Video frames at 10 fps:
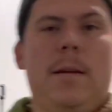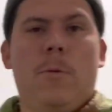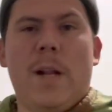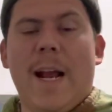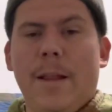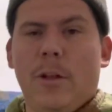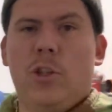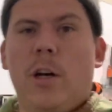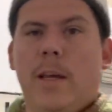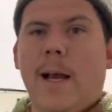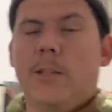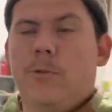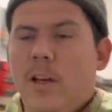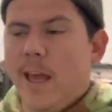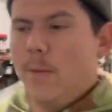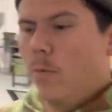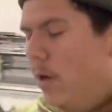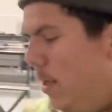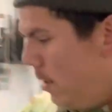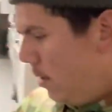I got the truck, he actually came
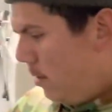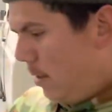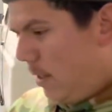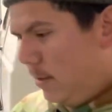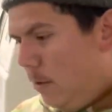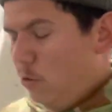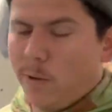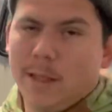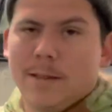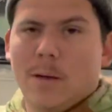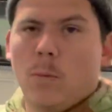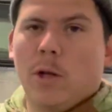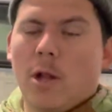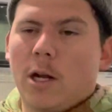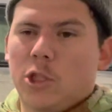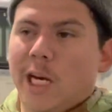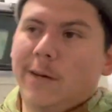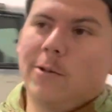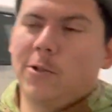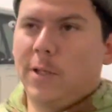with, like, it was already somewhat long
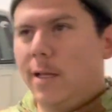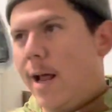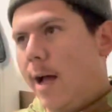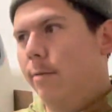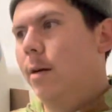travel, so he did have